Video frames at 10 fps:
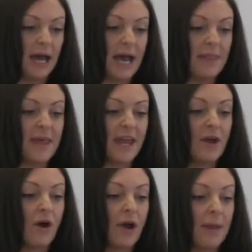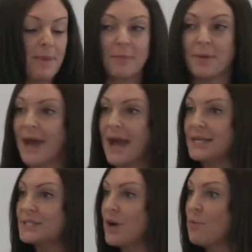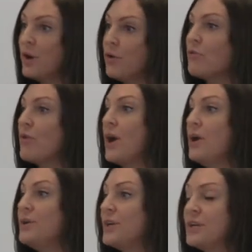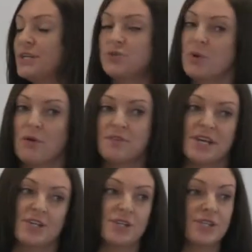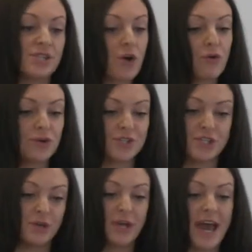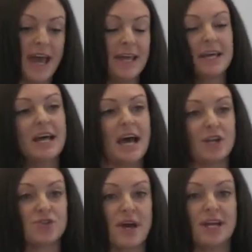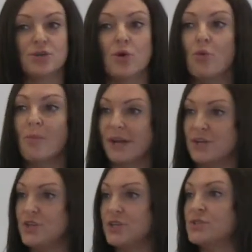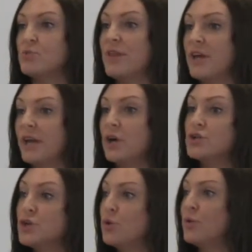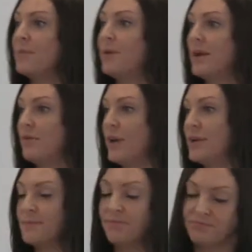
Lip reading: And then I packed my bags and I went on the road and I did 12 sessions across the UK, and I trained all managers within a 2-week period.